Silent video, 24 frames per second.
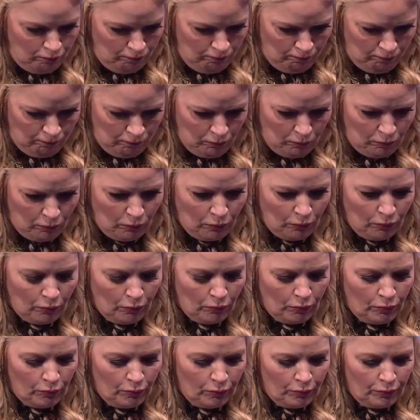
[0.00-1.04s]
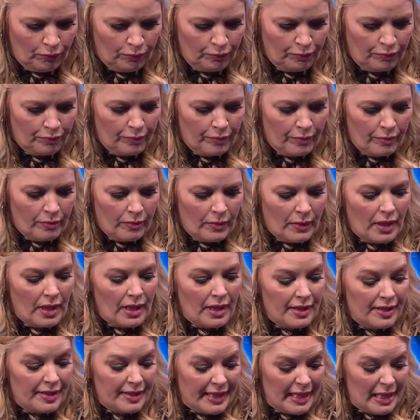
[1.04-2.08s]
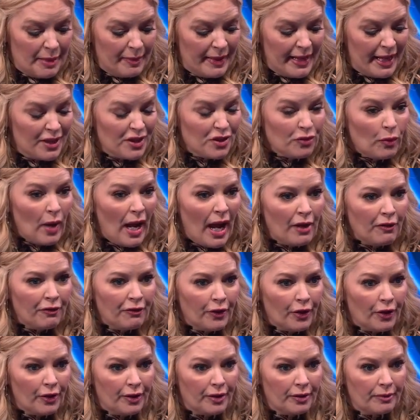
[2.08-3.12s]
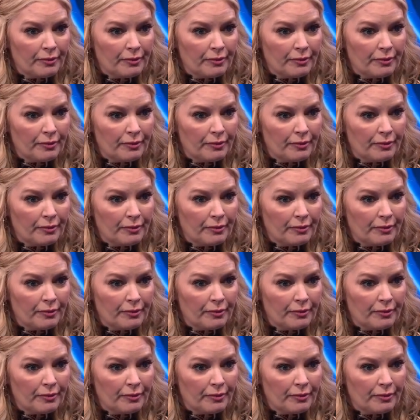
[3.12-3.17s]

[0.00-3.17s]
11 words left. CBS Radford.